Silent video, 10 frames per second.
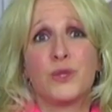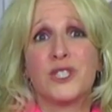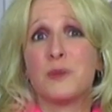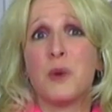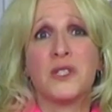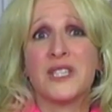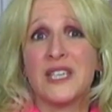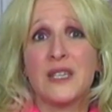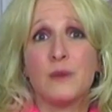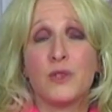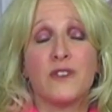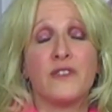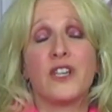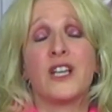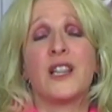small team. We're a
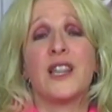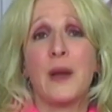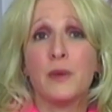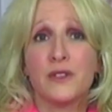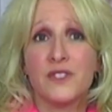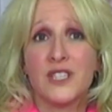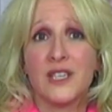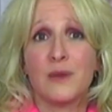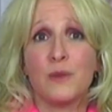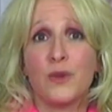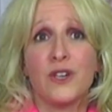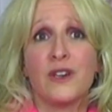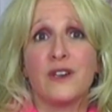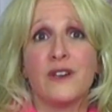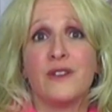very collaborative team.
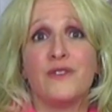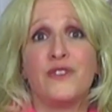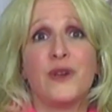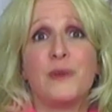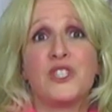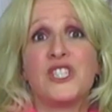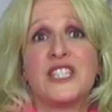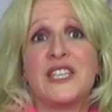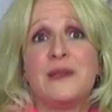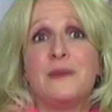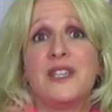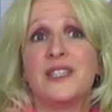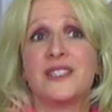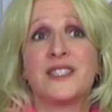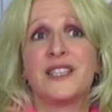We're very much a team
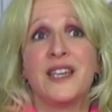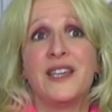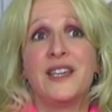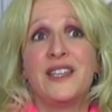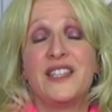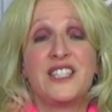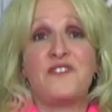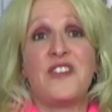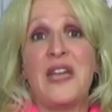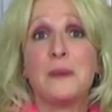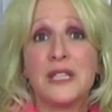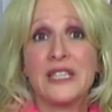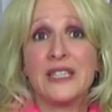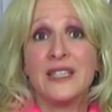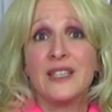that's a
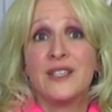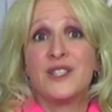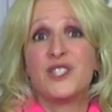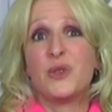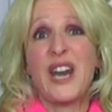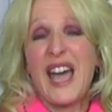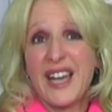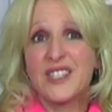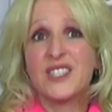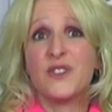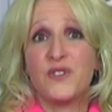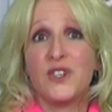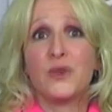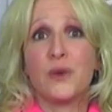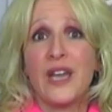family. So it has to
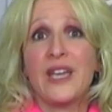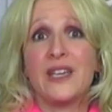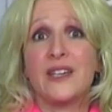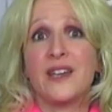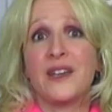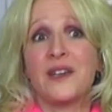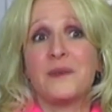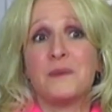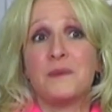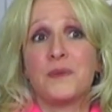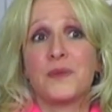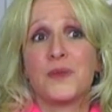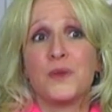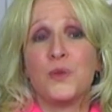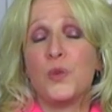feel right.
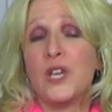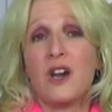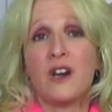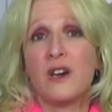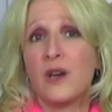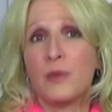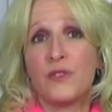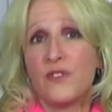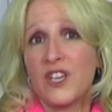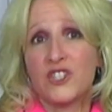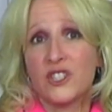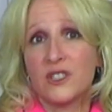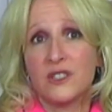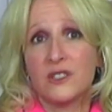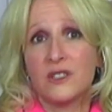We are a
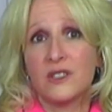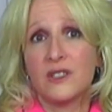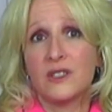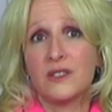professional